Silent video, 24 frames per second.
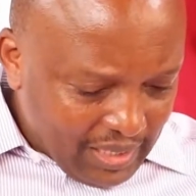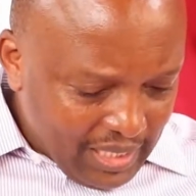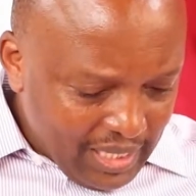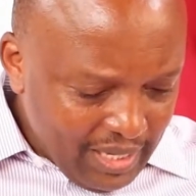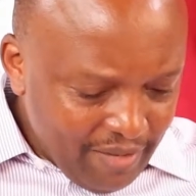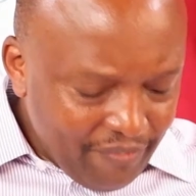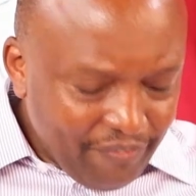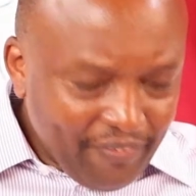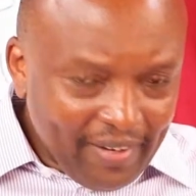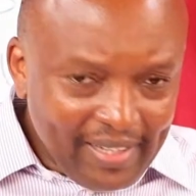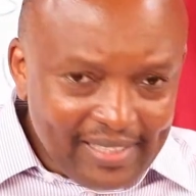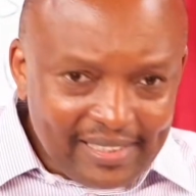
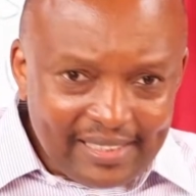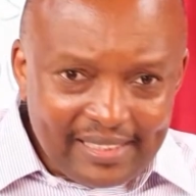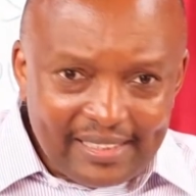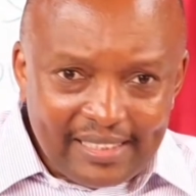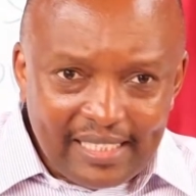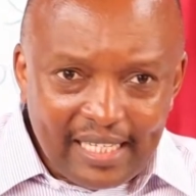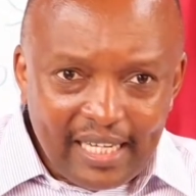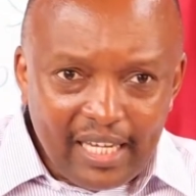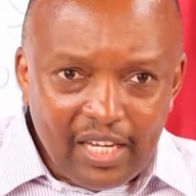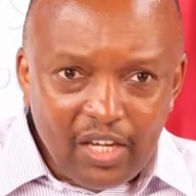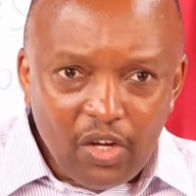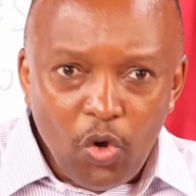if I
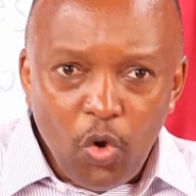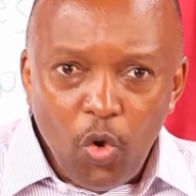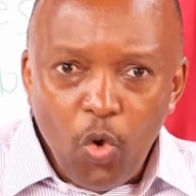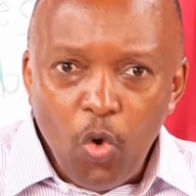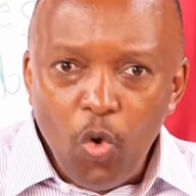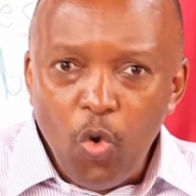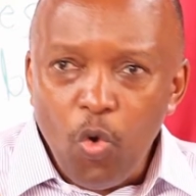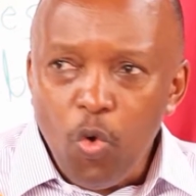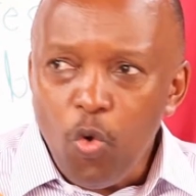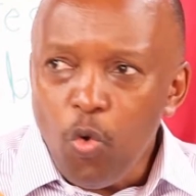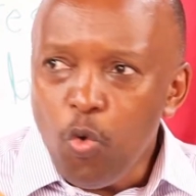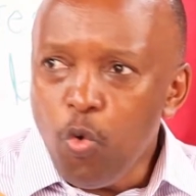say,
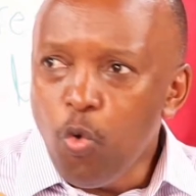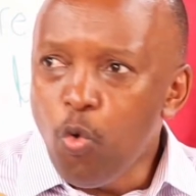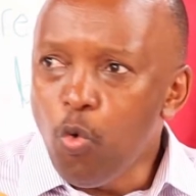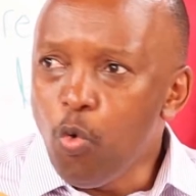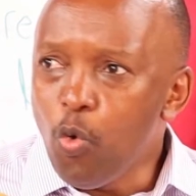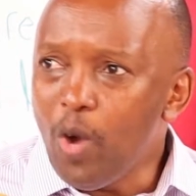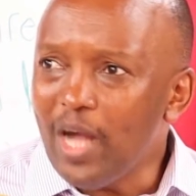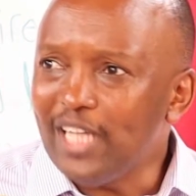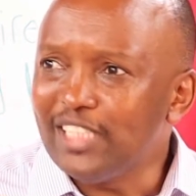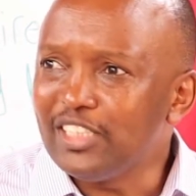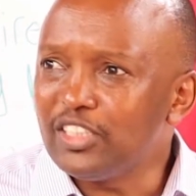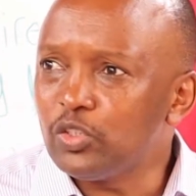who
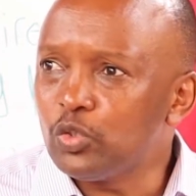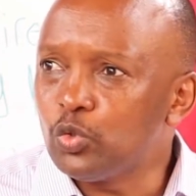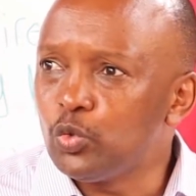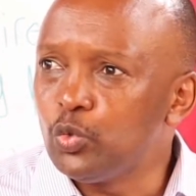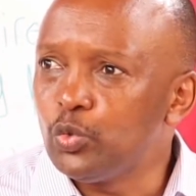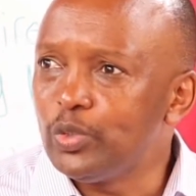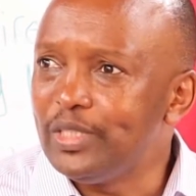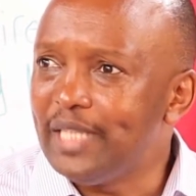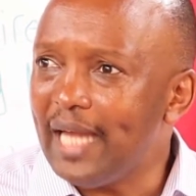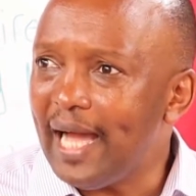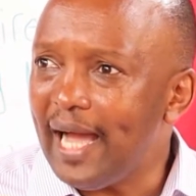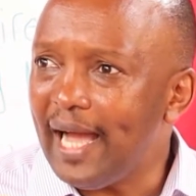wants to
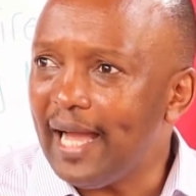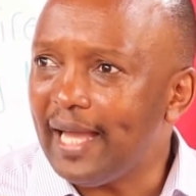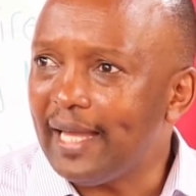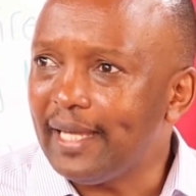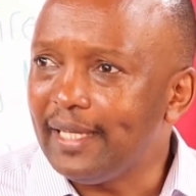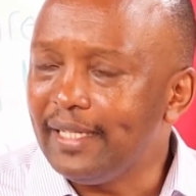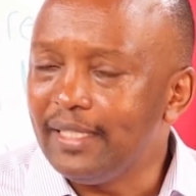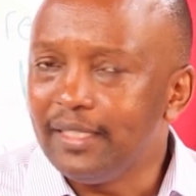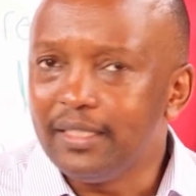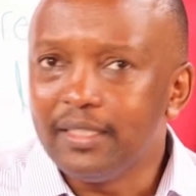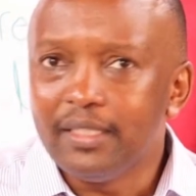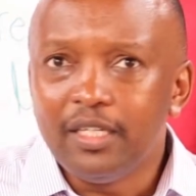die
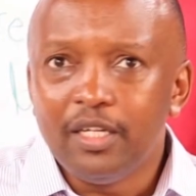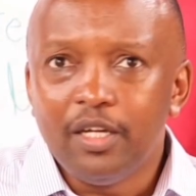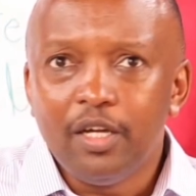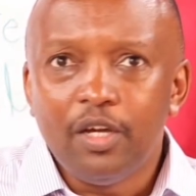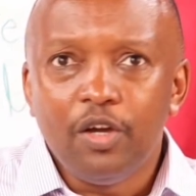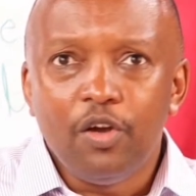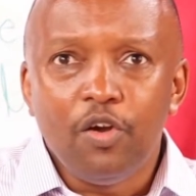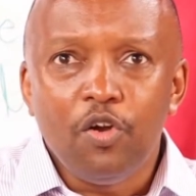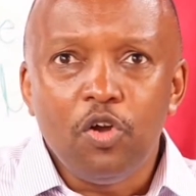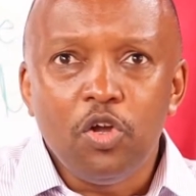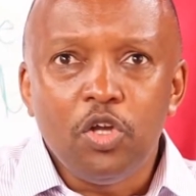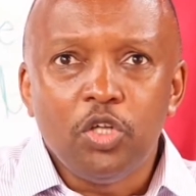
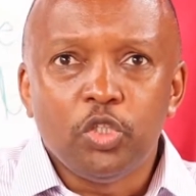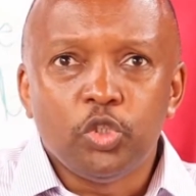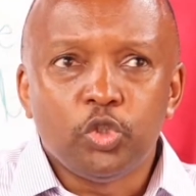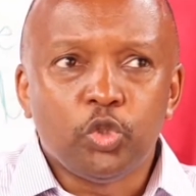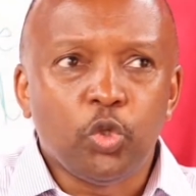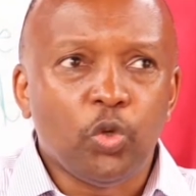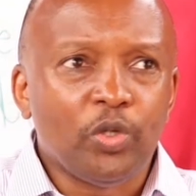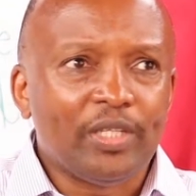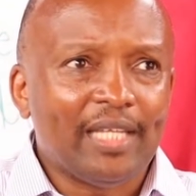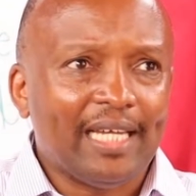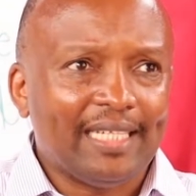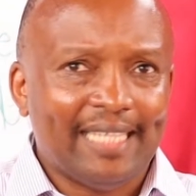
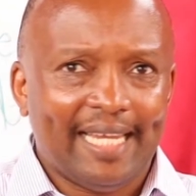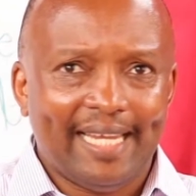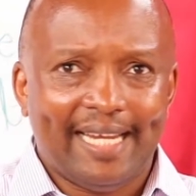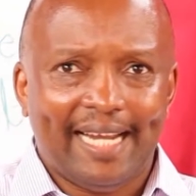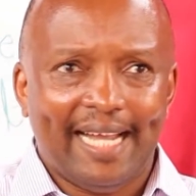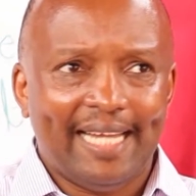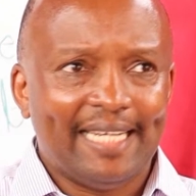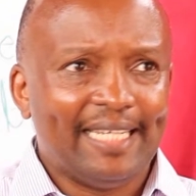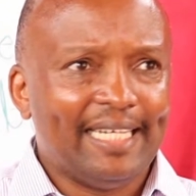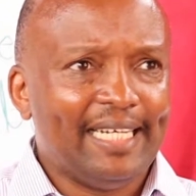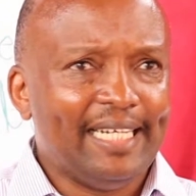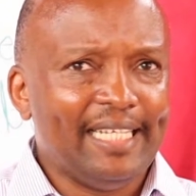so that I
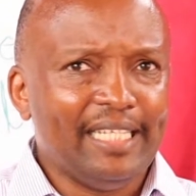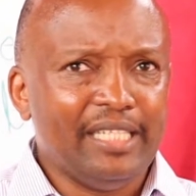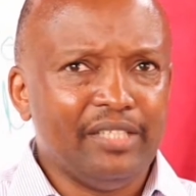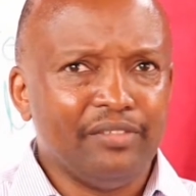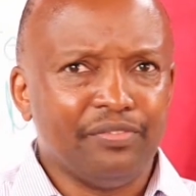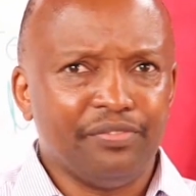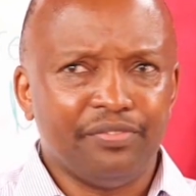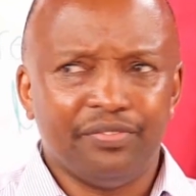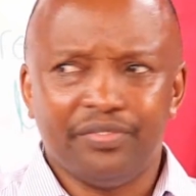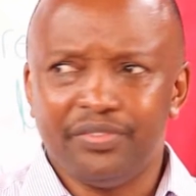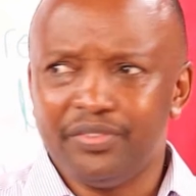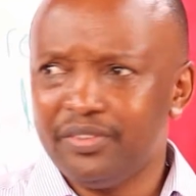can live?
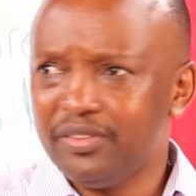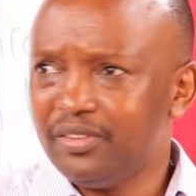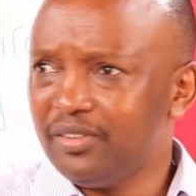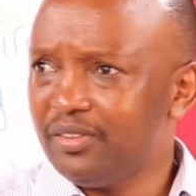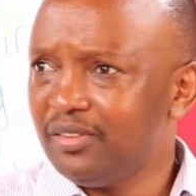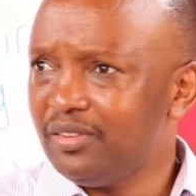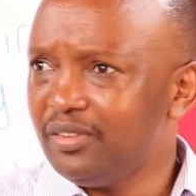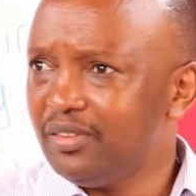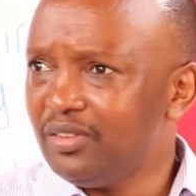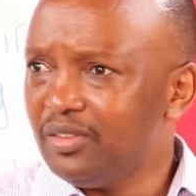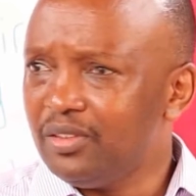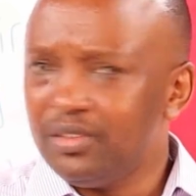
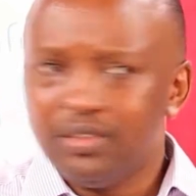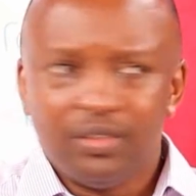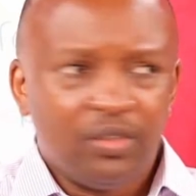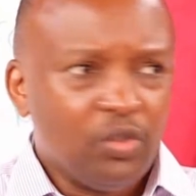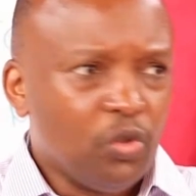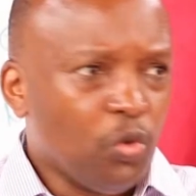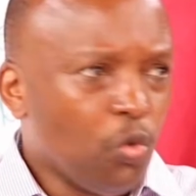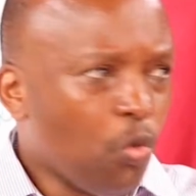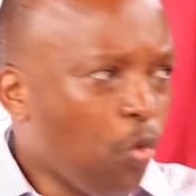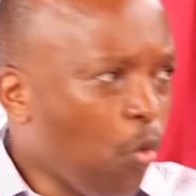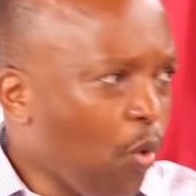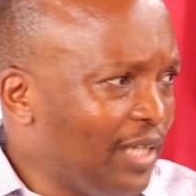
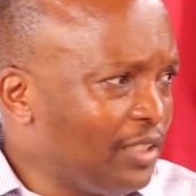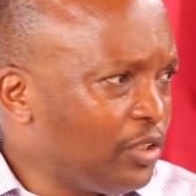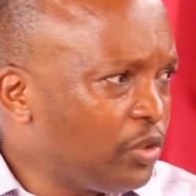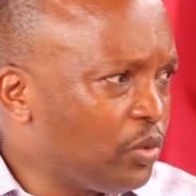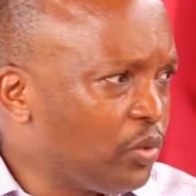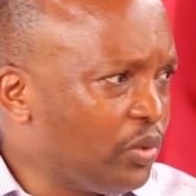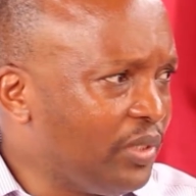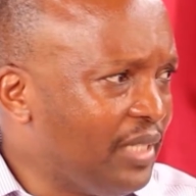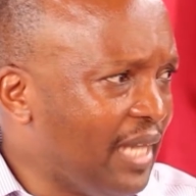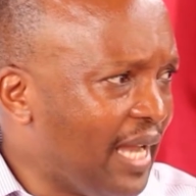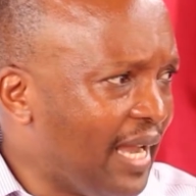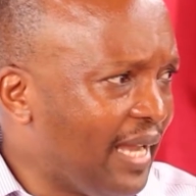Who wants
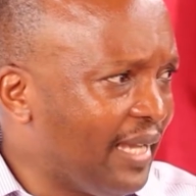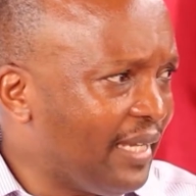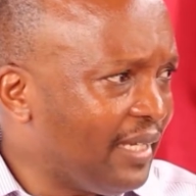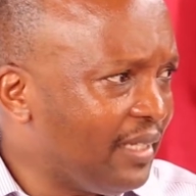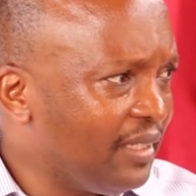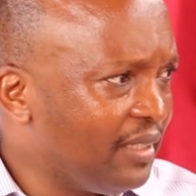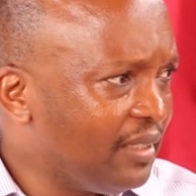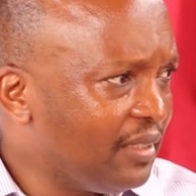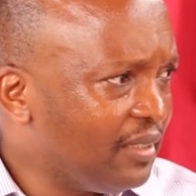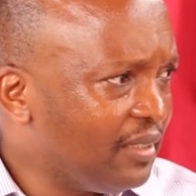to die?